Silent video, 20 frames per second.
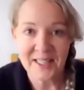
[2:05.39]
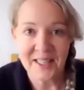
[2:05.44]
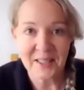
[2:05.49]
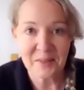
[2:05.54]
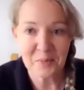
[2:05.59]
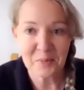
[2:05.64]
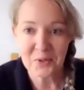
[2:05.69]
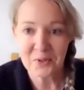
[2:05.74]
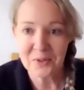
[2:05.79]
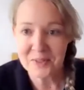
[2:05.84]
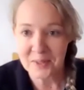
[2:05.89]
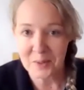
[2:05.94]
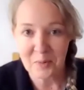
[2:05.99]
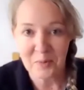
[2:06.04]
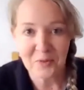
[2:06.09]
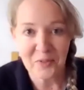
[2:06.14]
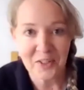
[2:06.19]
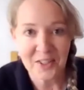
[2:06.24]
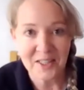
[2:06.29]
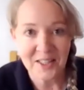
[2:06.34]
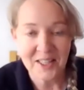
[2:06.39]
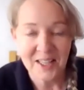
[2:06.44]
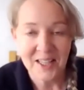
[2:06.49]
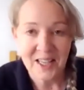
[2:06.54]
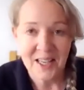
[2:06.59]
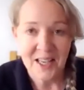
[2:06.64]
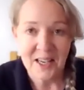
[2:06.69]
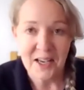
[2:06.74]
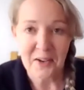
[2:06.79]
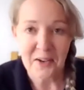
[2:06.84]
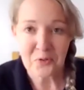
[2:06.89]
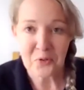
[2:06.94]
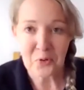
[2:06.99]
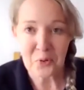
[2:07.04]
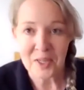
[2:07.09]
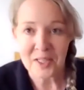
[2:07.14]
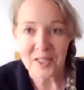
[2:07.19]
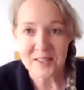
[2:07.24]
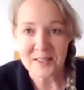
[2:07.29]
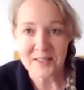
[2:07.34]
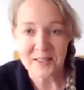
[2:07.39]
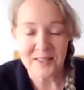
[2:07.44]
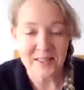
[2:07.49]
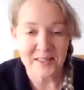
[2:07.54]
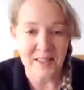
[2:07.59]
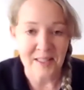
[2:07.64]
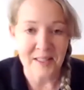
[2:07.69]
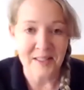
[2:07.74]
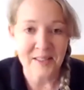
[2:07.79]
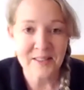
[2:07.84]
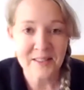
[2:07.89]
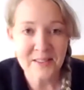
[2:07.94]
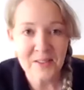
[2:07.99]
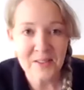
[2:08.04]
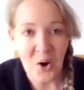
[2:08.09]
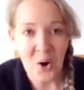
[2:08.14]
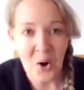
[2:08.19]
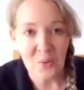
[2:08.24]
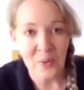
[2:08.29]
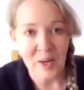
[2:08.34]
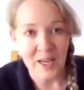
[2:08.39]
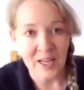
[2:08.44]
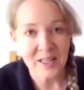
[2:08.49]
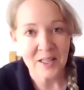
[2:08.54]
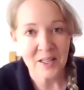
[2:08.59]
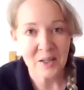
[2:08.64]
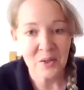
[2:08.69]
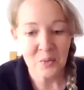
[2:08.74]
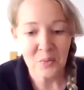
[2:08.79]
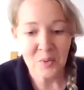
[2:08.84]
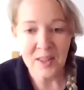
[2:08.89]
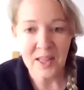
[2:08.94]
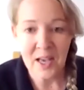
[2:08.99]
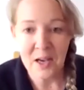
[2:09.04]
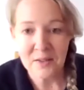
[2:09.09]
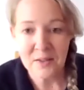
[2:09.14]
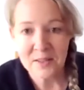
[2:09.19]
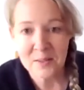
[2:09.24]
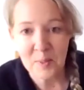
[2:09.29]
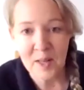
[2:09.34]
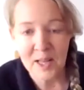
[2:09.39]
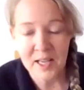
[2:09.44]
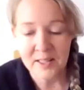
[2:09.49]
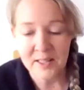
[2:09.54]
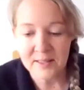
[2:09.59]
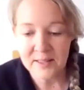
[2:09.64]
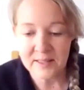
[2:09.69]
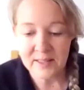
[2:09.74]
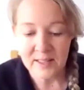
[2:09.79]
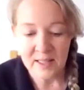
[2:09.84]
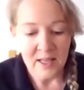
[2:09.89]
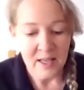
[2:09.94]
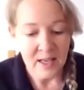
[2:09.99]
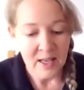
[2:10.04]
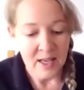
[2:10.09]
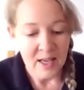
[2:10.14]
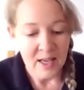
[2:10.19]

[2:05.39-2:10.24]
And I'm sure some of you have great success already with house plants.